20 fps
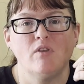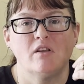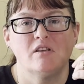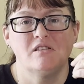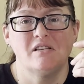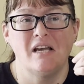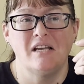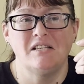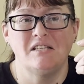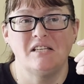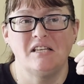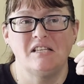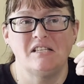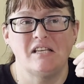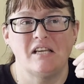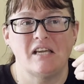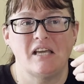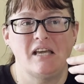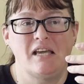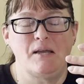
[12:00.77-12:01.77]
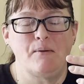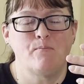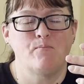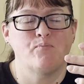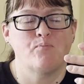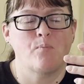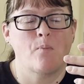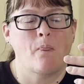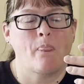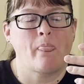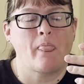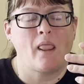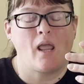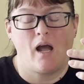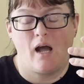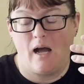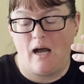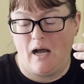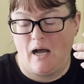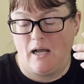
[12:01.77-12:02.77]
zesty, zingy,
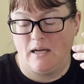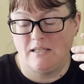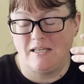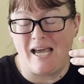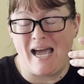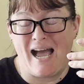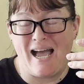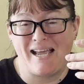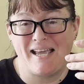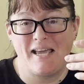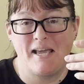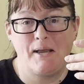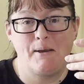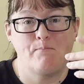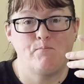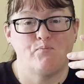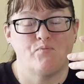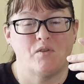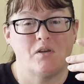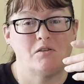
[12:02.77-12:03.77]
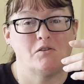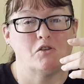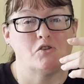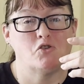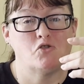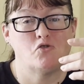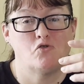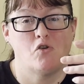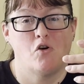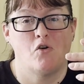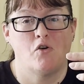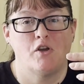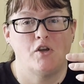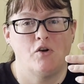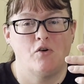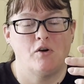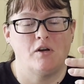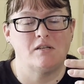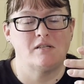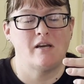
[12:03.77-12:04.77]
and tangy. There's a strong
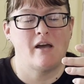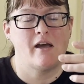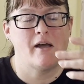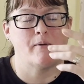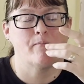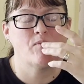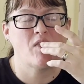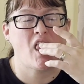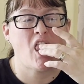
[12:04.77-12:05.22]
yogurt tang.